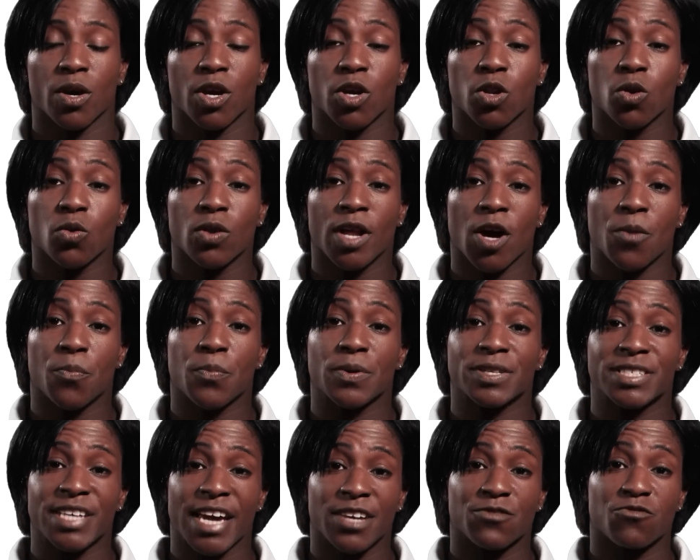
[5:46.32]
We can all help
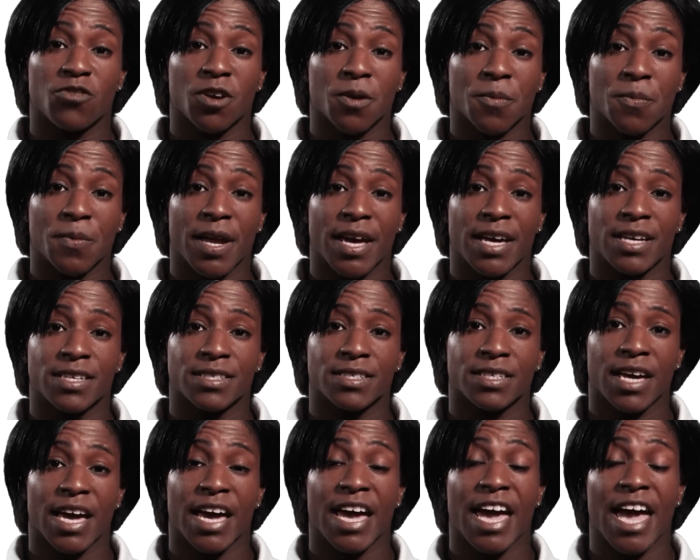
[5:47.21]
protect rugby players
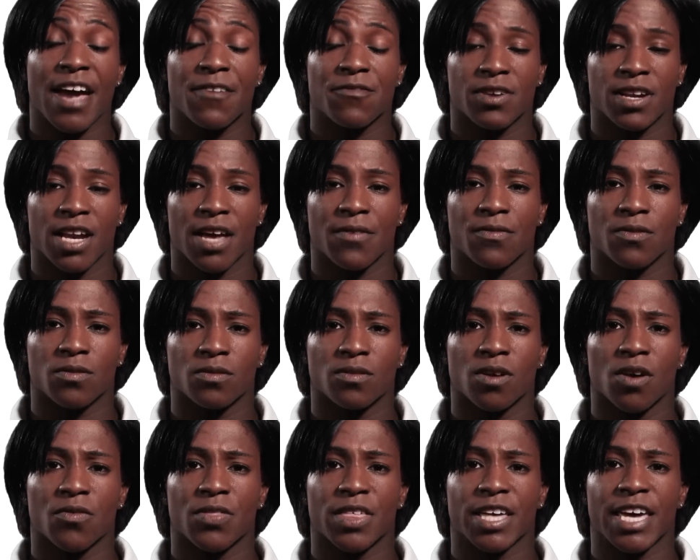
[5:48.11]
at every level
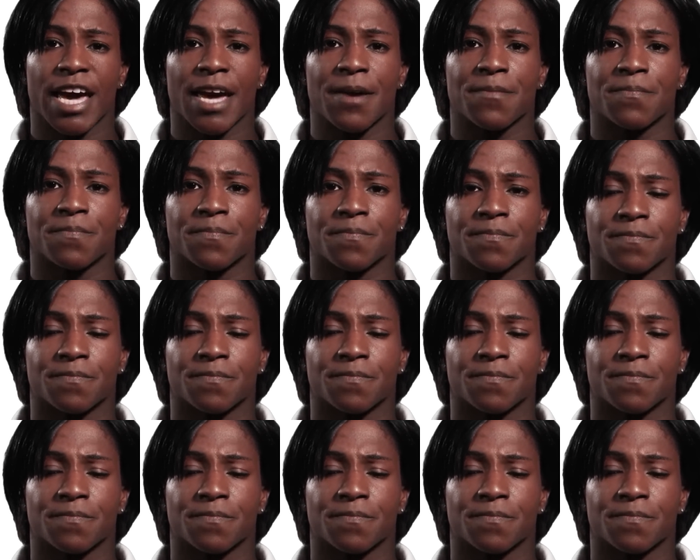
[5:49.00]
of the game.